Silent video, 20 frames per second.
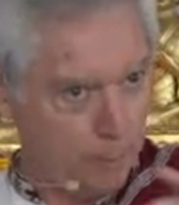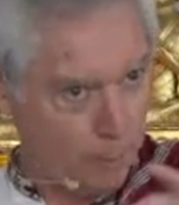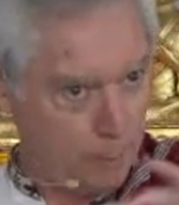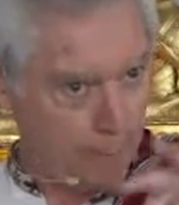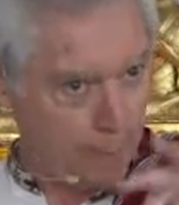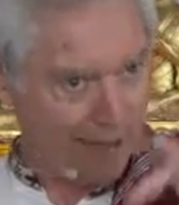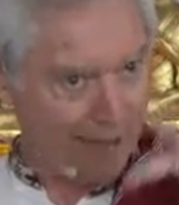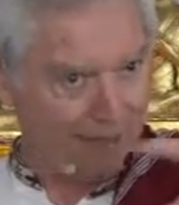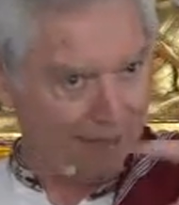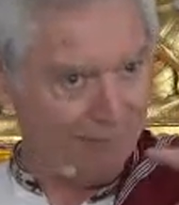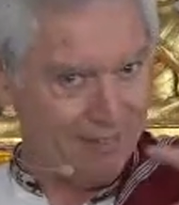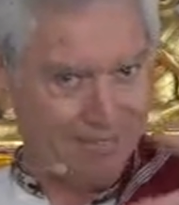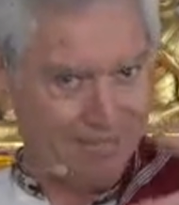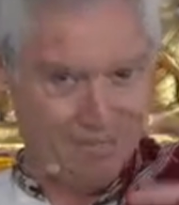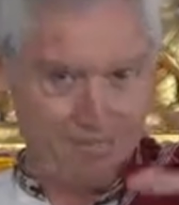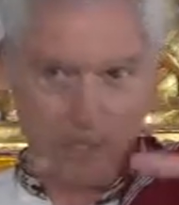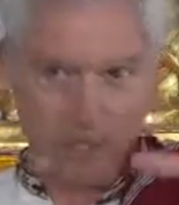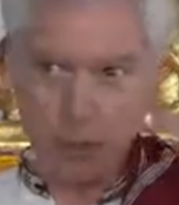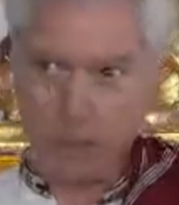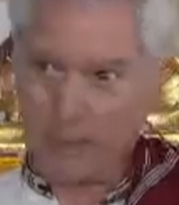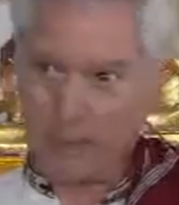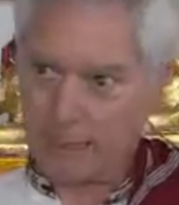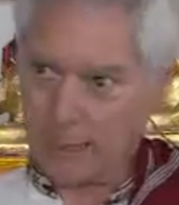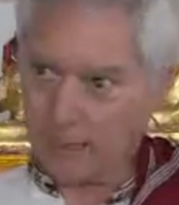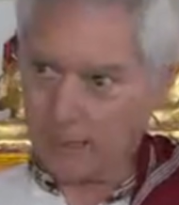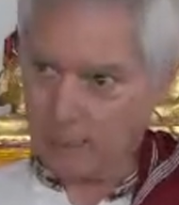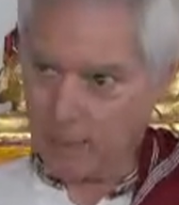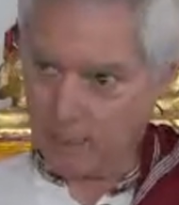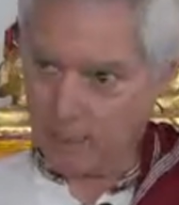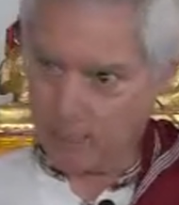but
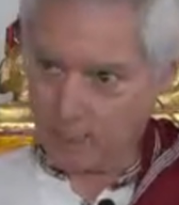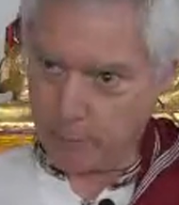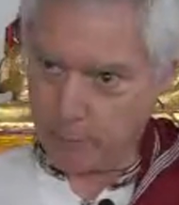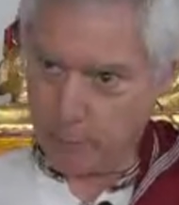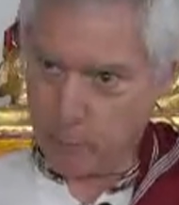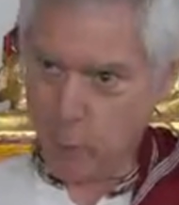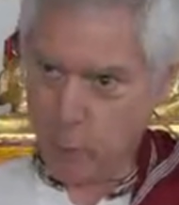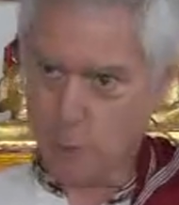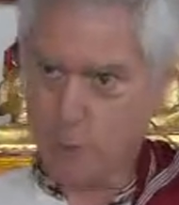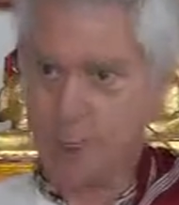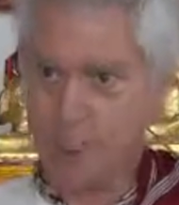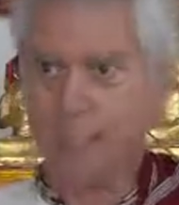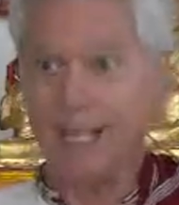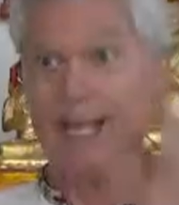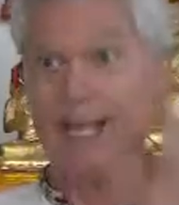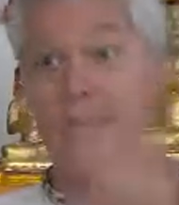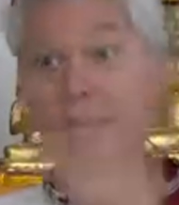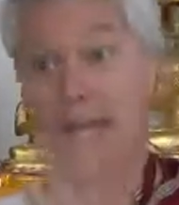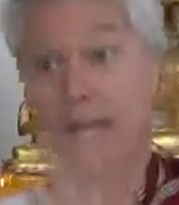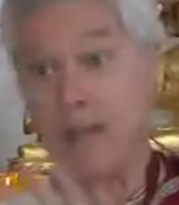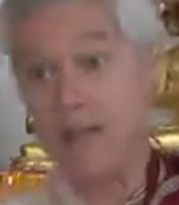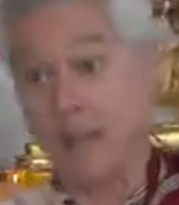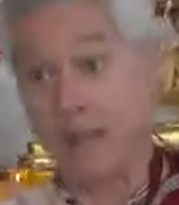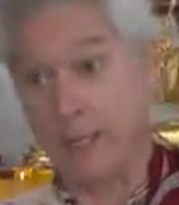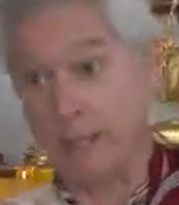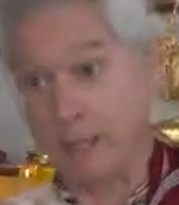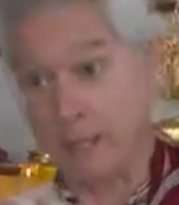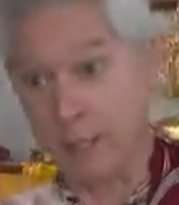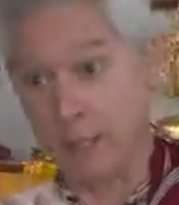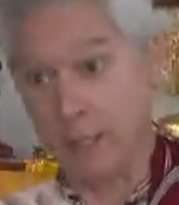adventitiously becomes obscured, and
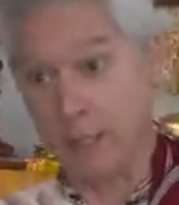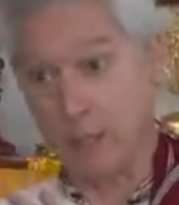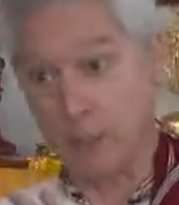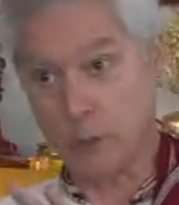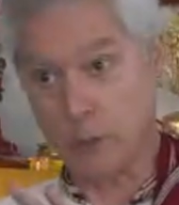then is not